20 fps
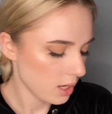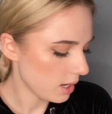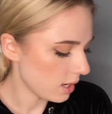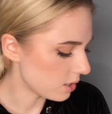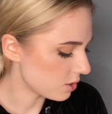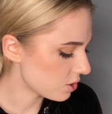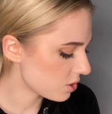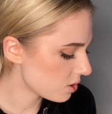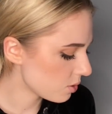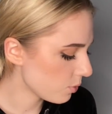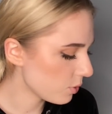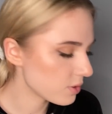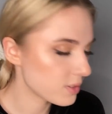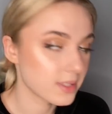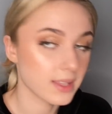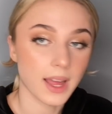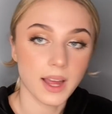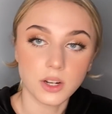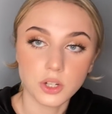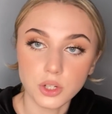It's just the most
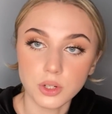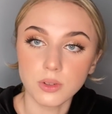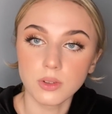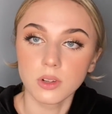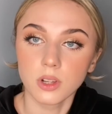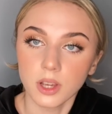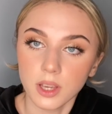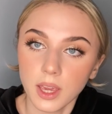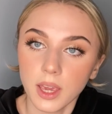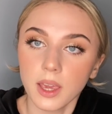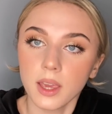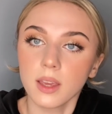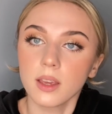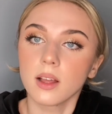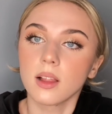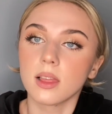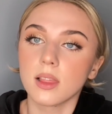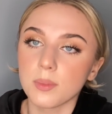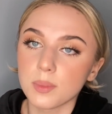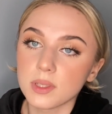natural looking
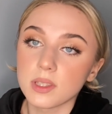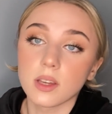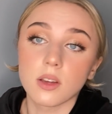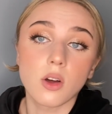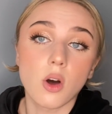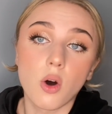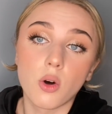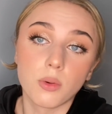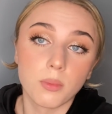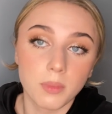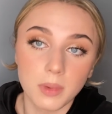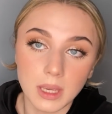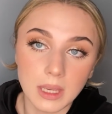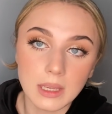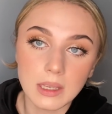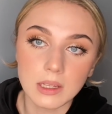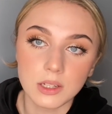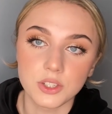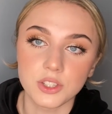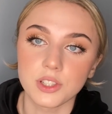lipstick on
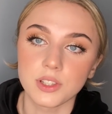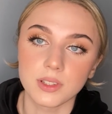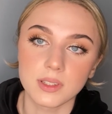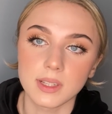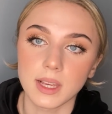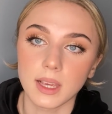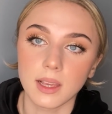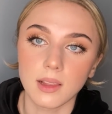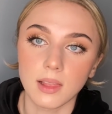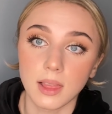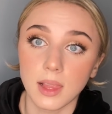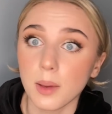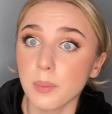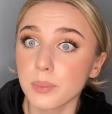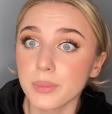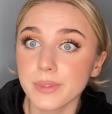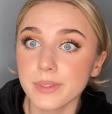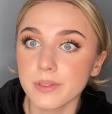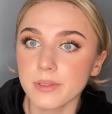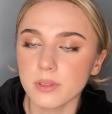me. It just looks like
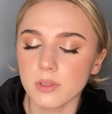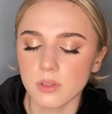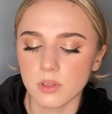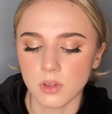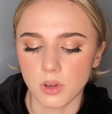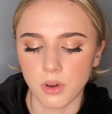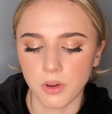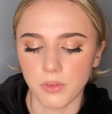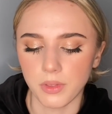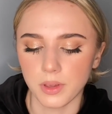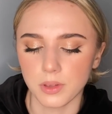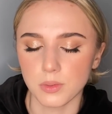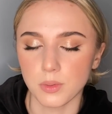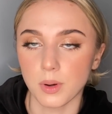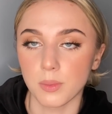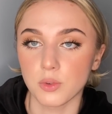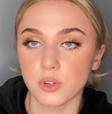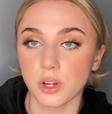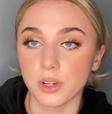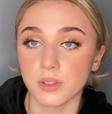lips. So that's what
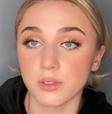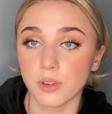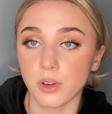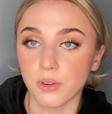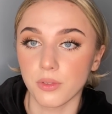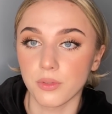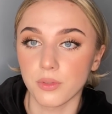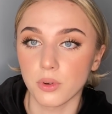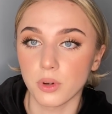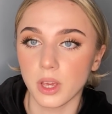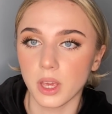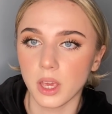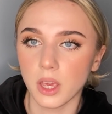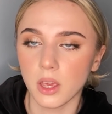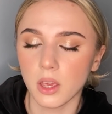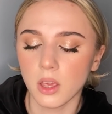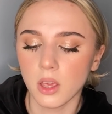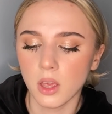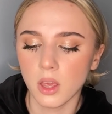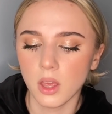I'm trying to go for here.